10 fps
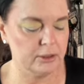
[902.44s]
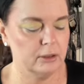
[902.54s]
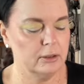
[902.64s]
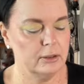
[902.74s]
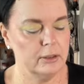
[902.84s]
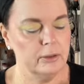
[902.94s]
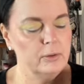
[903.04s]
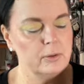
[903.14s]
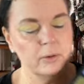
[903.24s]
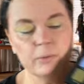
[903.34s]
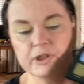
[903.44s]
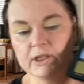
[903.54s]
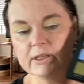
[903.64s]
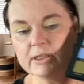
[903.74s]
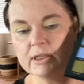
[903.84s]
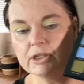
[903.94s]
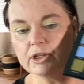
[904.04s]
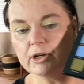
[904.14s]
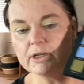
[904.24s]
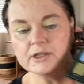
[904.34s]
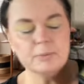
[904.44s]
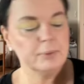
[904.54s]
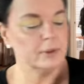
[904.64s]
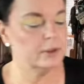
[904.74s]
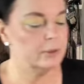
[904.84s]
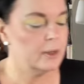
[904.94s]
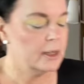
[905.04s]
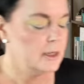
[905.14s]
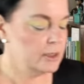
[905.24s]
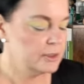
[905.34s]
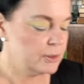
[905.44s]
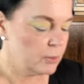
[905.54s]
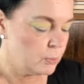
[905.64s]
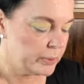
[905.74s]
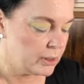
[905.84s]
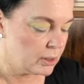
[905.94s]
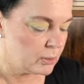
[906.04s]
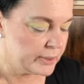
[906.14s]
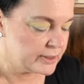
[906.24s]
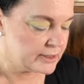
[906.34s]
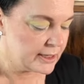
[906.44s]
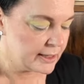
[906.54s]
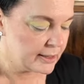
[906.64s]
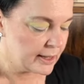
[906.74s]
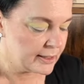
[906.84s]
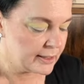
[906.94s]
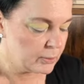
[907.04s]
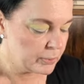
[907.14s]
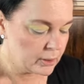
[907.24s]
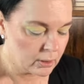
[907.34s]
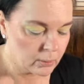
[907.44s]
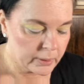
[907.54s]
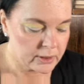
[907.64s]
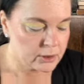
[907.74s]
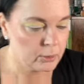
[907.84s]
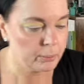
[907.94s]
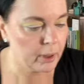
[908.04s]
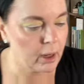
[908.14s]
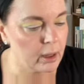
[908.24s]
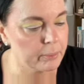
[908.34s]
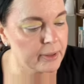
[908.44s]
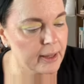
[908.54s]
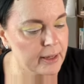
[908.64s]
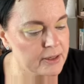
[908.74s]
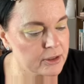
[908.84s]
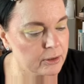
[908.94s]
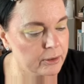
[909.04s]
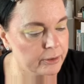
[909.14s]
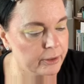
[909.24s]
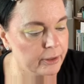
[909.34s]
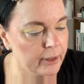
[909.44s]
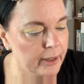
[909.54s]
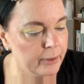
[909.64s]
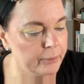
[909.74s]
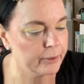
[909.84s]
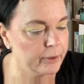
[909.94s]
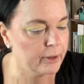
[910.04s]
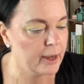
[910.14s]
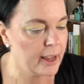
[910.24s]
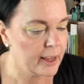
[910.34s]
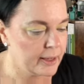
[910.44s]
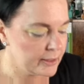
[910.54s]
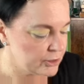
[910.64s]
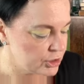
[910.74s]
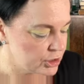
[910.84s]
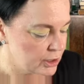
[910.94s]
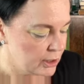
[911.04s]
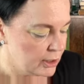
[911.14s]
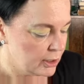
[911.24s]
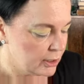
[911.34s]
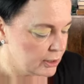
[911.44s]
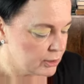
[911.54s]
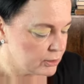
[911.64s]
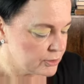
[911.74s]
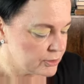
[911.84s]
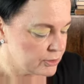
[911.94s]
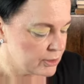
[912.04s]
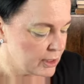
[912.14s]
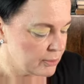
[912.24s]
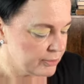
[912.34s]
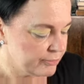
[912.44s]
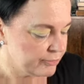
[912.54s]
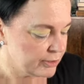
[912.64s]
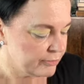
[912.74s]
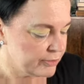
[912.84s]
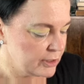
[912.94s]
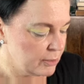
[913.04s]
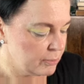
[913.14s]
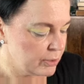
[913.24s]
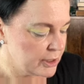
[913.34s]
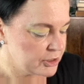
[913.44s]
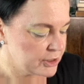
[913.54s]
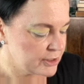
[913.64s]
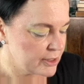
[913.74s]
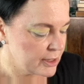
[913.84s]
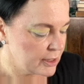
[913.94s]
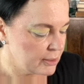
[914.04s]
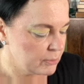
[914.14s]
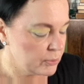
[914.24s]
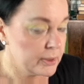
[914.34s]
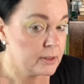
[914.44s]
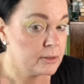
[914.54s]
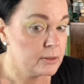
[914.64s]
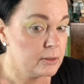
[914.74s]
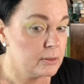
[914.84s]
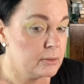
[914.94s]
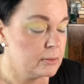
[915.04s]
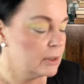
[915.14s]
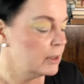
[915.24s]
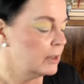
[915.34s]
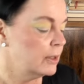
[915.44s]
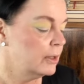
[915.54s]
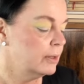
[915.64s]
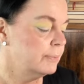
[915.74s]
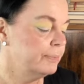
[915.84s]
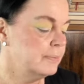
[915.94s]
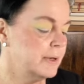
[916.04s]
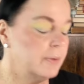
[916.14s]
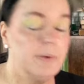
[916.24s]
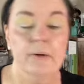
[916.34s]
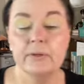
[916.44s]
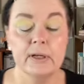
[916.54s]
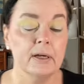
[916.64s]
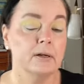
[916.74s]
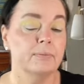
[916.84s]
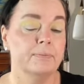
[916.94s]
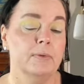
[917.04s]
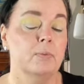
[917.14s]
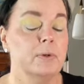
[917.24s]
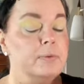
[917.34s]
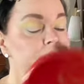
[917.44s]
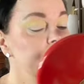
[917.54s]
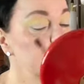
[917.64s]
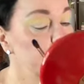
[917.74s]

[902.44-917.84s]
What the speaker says: Lagoon, which is the darkest blue. So we are going to take that and we are going to pop that on our outer edge. I'm going to also do that with a fluffy brush because I think I'm going to, am I rounding it? We will see.